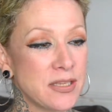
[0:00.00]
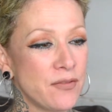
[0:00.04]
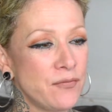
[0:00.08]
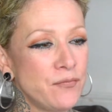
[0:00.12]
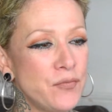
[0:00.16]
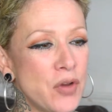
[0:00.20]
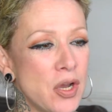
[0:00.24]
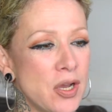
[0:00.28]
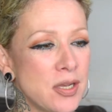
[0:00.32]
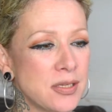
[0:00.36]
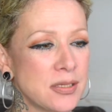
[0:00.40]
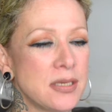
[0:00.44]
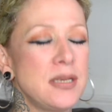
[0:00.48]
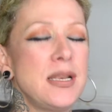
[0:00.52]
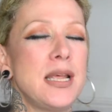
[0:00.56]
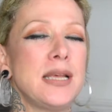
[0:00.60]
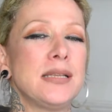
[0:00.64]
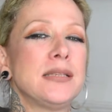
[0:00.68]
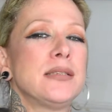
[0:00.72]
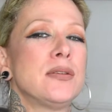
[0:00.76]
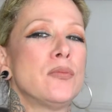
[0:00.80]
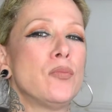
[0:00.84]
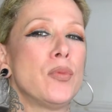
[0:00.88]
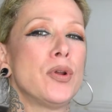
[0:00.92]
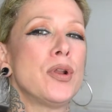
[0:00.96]
the first
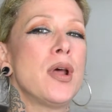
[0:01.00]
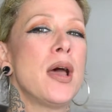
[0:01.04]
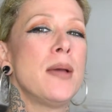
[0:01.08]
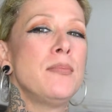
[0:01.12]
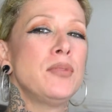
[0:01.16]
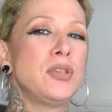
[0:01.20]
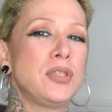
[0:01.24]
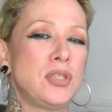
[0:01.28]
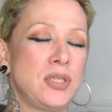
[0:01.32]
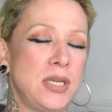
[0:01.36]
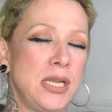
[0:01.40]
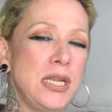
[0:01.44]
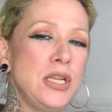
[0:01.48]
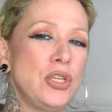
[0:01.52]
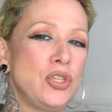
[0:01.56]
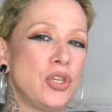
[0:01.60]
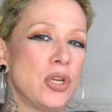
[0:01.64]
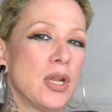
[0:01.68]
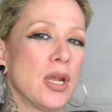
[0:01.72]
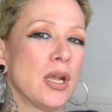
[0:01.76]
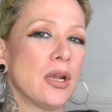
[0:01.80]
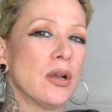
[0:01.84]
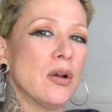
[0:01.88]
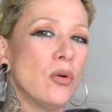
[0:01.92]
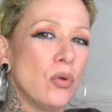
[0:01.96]
lesson when I'm
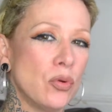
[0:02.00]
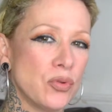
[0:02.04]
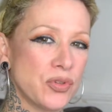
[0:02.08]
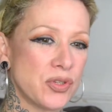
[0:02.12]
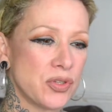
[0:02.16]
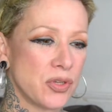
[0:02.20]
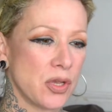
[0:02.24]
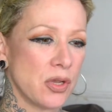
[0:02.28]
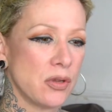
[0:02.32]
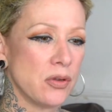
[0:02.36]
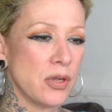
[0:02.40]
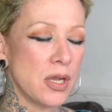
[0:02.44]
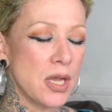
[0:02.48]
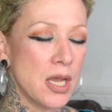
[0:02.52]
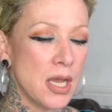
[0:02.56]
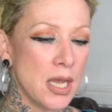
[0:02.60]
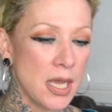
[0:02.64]
teaching also,